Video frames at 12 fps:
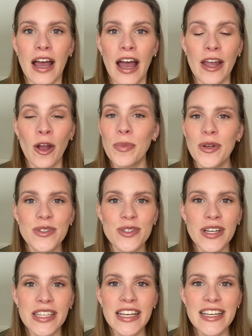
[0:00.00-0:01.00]
I hope you
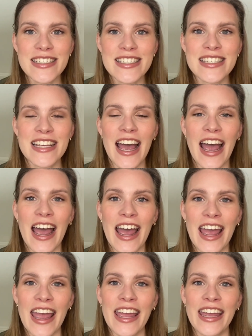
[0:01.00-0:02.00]
enjoyed this.
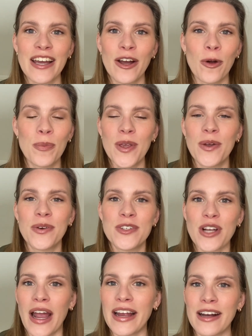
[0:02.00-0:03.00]
I hope you
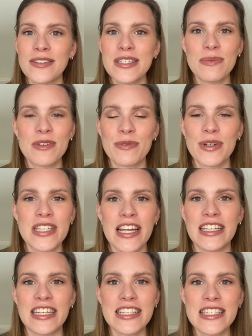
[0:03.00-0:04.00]
try out some different
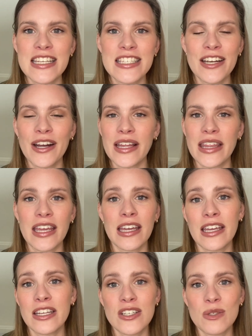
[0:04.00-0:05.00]
techniques this year. I think it
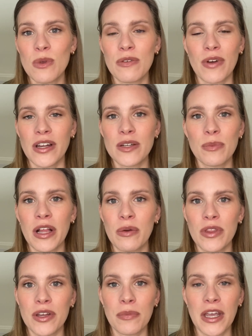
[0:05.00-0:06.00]
can just be fun to play
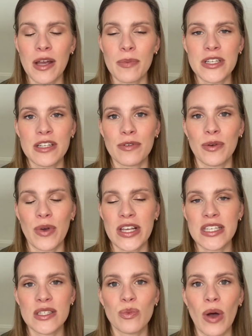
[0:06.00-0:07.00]
with your makeup in different ways
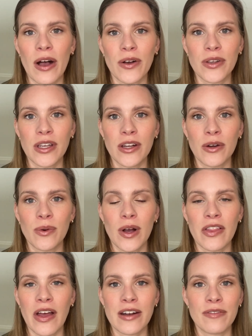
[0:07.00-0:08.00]
as well. A
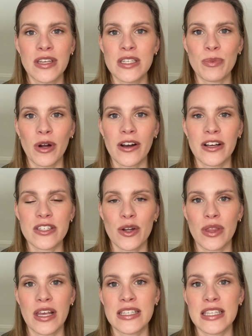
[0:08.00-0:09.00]
lot of these products are
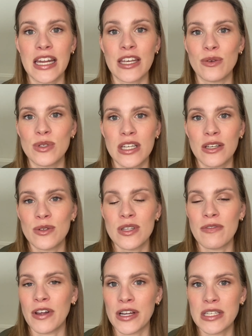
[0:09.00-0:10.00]
things that I used to use a
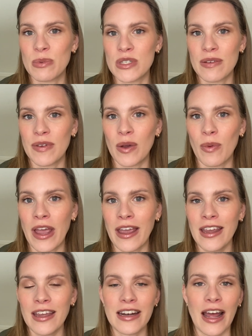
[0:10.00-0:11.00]
very specific
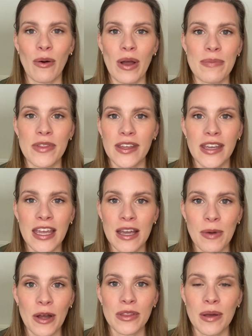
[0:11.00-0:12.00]
way, and now I'm thinking
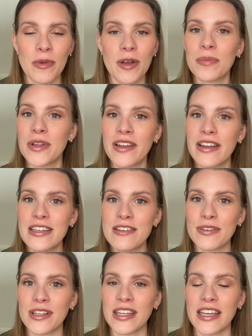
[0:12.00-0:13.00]
about them completely
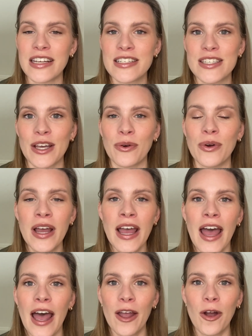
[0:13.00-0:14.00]
differently. So
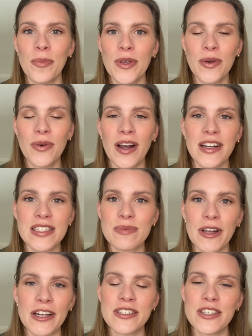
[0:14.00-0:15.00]
I hope you are
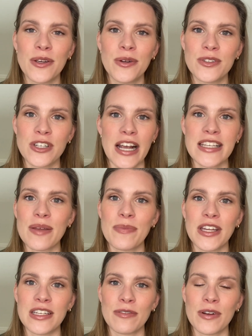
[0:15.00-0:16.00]
inspired to try
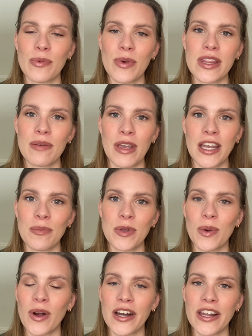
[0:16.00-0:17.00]
something different with the makeup
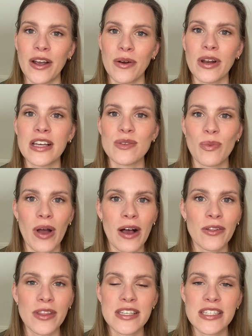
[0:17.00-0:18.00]
you already own as well
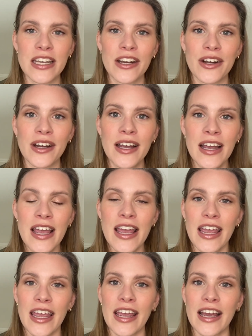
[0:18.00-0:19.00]
this year.
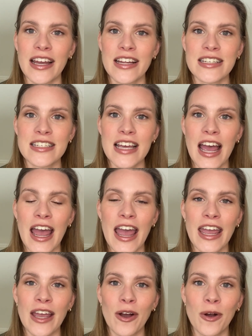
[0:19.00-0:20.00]
And
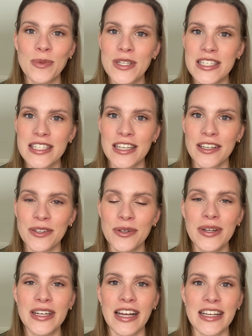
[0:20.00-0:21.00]
I hope to see
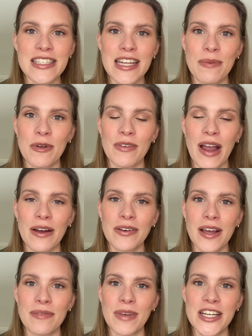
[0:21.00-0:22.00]
you next time around
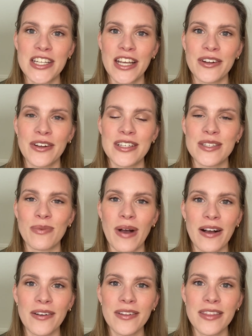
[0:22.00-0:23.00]
on my channel as well.